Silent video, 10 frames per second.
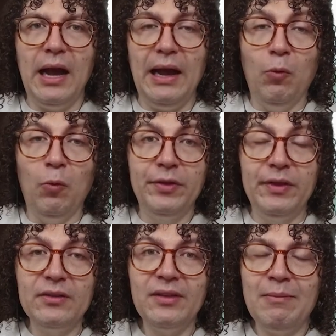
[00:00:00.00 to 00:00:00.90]
With this
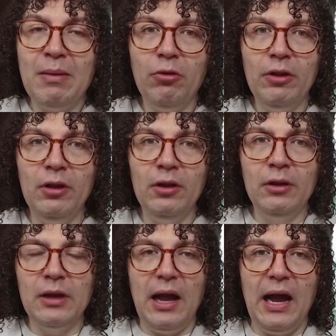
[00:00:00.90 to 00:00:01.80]
Llama model,
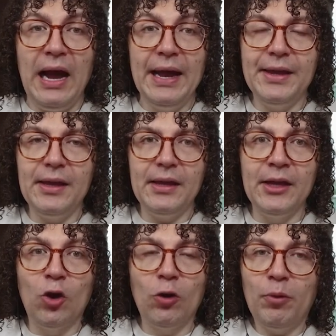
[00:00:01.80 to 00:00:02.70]
I
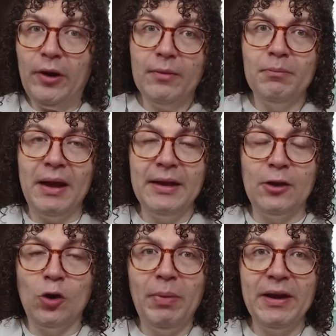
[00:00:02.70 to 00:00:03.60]
incorporate my
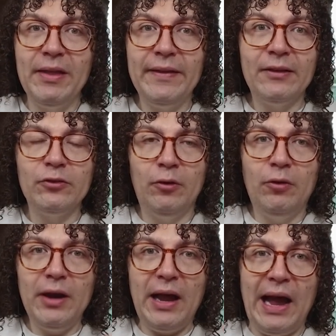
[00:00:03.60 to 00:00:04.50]
company data and so on.
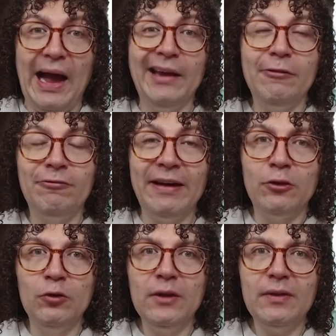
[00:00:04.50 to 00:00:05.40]
I fine tune
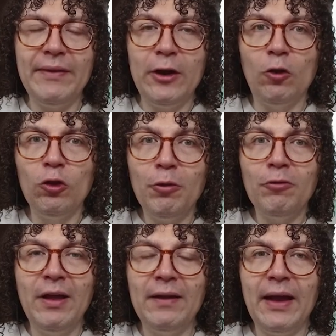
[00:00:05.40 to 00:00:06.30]
it. And then on top of
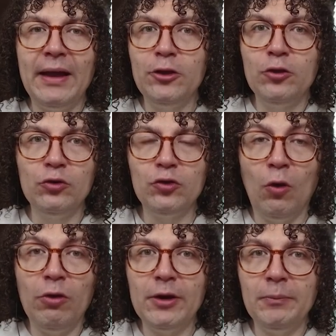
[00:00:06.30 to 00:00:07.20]
that, I use
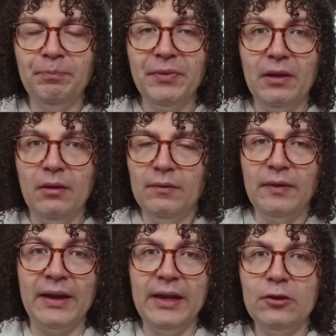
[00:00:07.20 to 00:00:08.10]
other
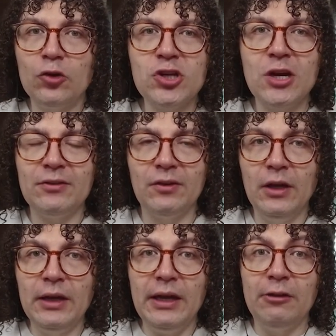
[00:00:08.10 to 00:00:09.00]
techniques such as
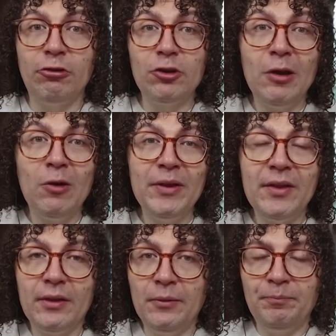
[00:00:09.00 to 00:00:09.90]
retrieval augmented
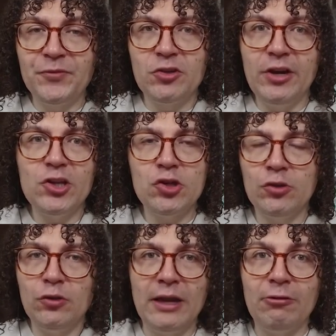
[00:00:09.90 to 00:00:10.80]
generation, so
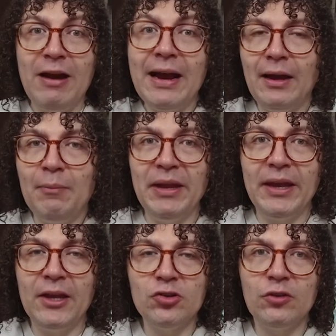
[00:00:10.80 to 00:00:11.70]
like RAG
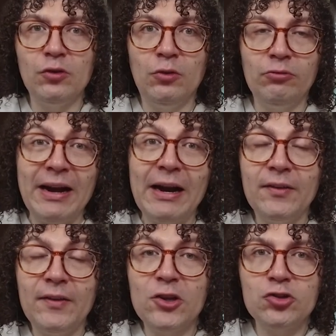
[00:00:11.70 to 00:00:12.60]
applications and so on, RAG
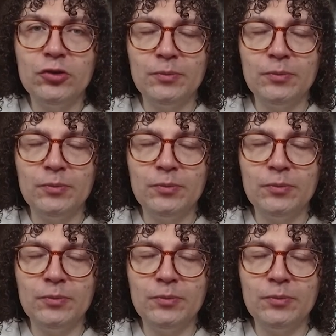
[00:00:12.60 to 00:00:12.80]
architectures.